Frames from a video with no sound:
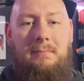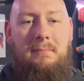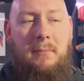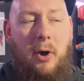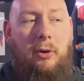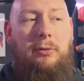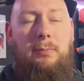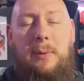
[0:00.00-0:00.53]

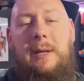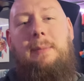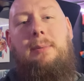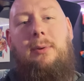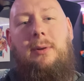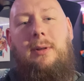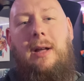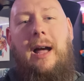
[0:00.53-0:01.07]
most
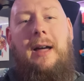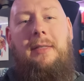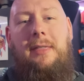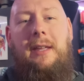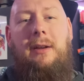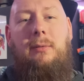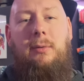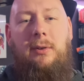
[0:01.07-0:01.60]
people, I
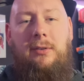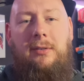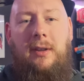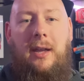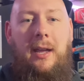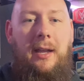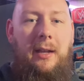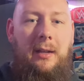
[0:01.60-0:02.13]
think, would
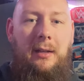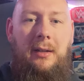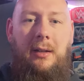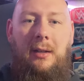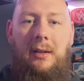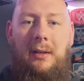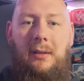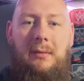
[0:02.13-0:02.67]
say
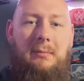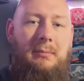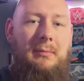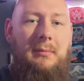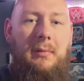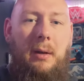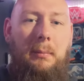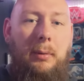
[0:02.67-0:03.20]

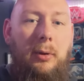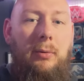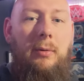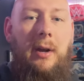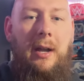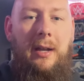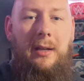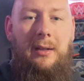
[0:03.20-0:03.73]
a
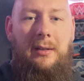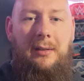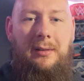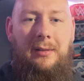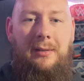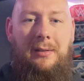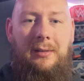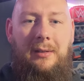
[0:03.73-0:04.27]
Blu-ray
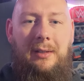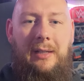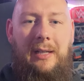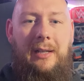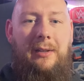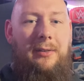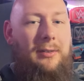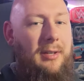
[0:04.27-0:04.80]

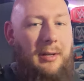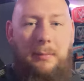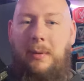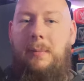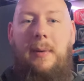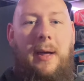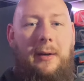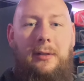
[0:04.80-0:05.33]
is going to
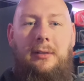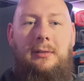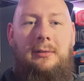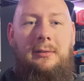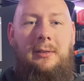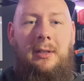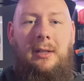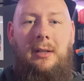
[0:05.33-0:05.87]
be better
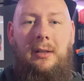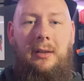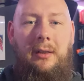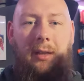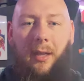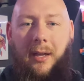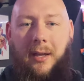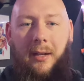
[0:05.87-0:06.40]

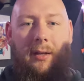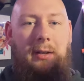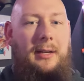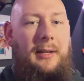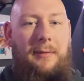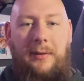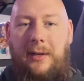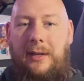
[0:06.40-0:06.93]
than a
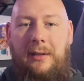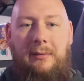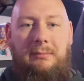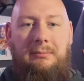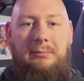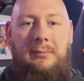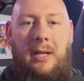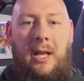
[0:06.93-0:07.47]
DVD.
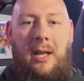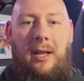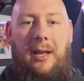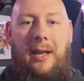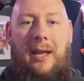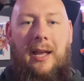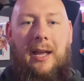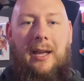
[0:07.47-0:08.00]

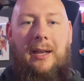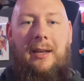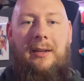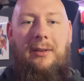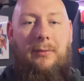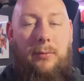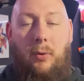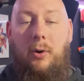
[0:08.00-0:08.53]

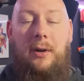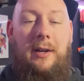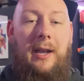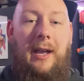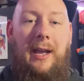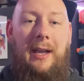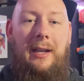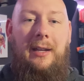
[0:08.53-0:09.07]
And a
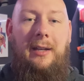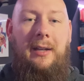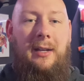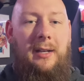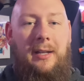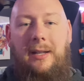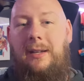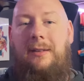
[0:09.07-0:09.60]
4K
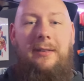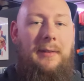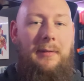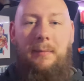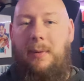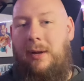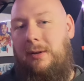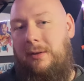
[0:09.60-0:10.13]
is
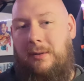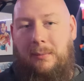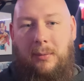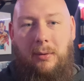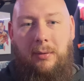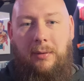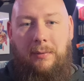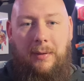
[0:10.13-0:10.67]
even better than
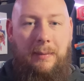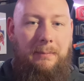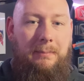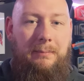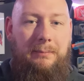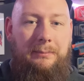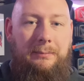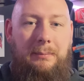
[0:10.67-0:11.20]
both of them
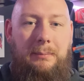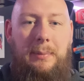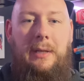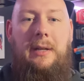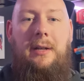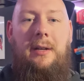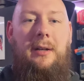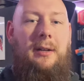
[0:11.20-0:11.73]

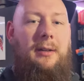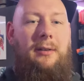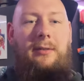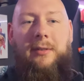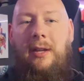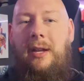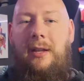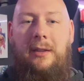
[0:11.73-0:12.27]

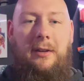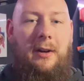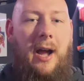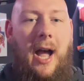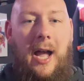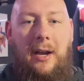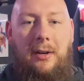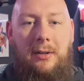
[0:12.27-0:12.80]
because they're
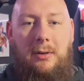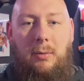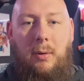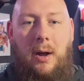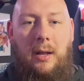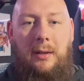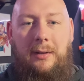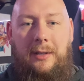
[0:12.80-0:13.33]
higher
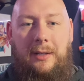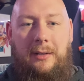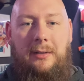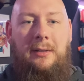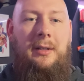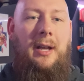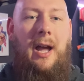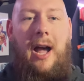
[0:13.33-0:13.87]
quality,
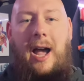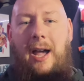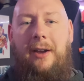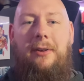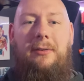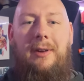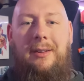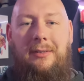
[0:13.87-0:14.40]

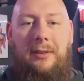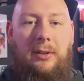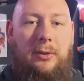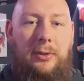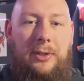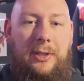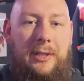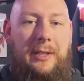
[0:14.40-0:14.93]
higher
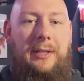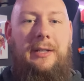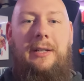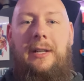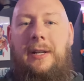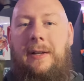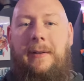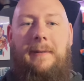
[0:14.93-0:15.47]

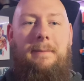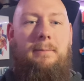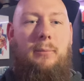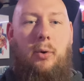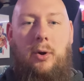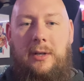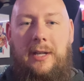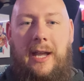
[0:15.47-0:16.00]
resolution,
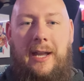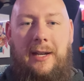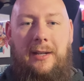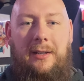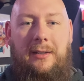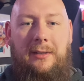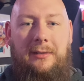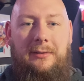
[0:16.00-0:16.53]
more
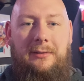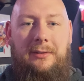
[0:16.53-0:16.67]
data